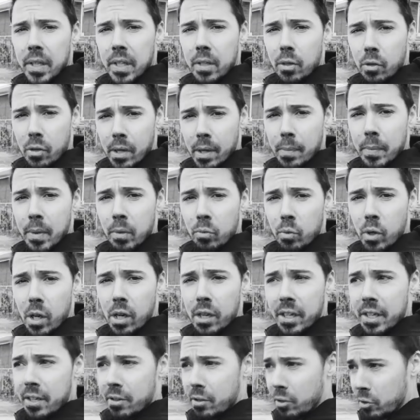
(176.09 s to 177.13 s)
mean, don't get me
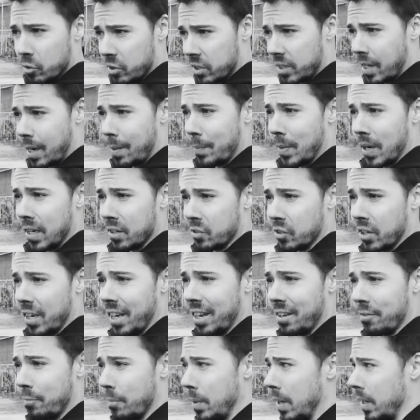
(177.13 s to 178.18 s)
wrong here, those same ass
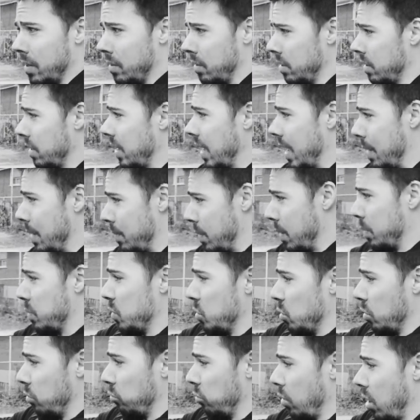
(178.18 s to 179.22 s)
cavemen came up
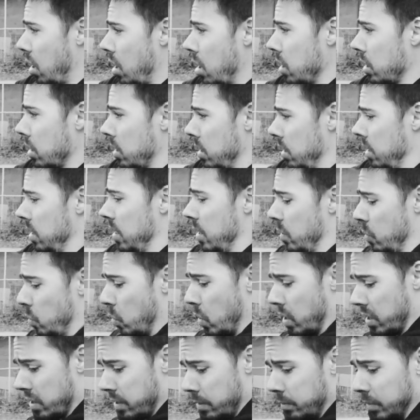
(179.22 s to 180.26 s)
to a rock and
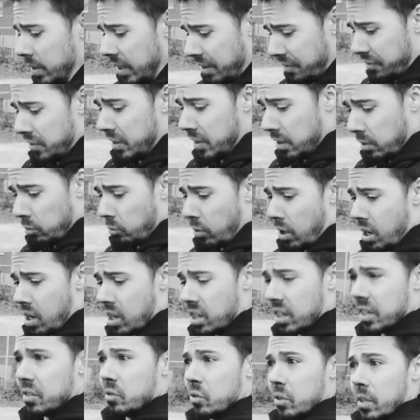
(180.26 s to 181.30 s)
one of them lifted the
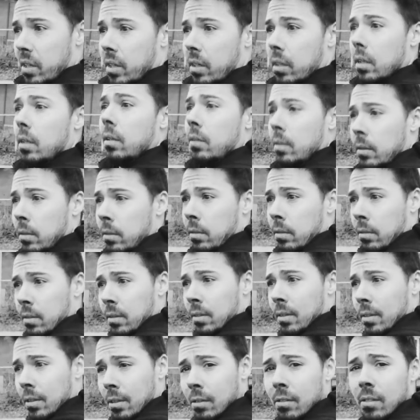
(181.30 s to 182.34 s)
rock and was like, huh?
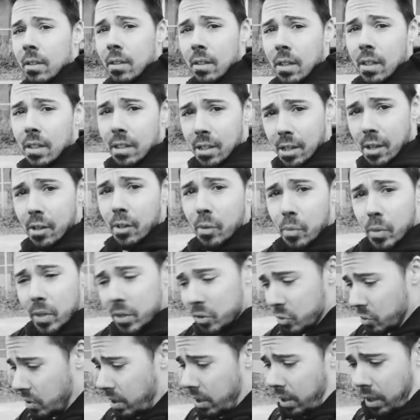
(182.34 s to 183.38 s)
And then the other
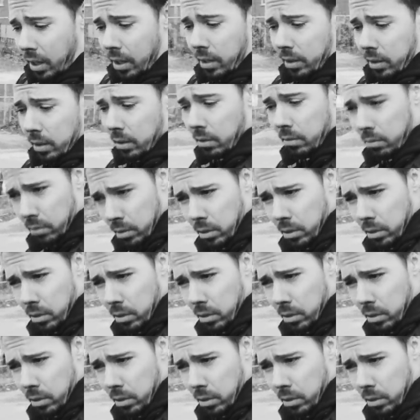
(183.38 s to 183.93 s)
ones were like, I can't